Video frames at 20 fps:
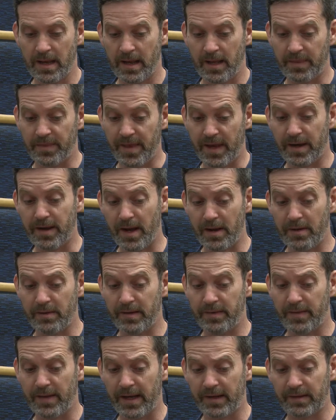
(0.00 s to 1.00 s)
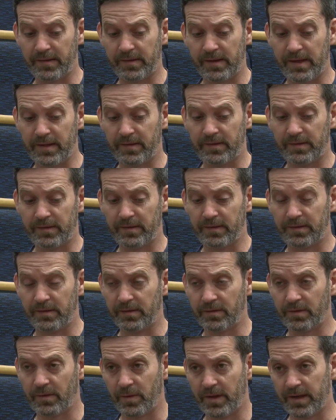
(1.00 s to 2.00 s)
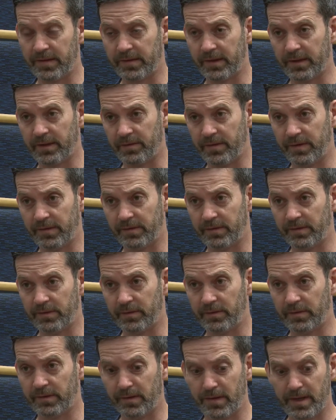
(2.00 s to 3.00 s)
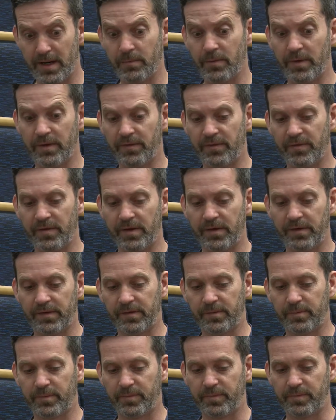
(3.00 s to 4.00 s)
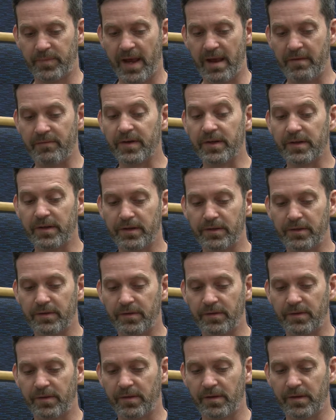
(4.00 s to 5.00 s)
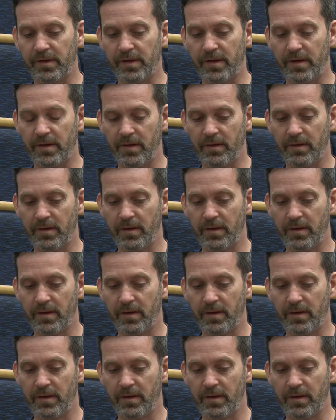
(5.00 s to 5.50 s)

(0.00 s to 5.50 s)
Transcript: They're known in that instance as quasi-crystals, and they were the first evidence that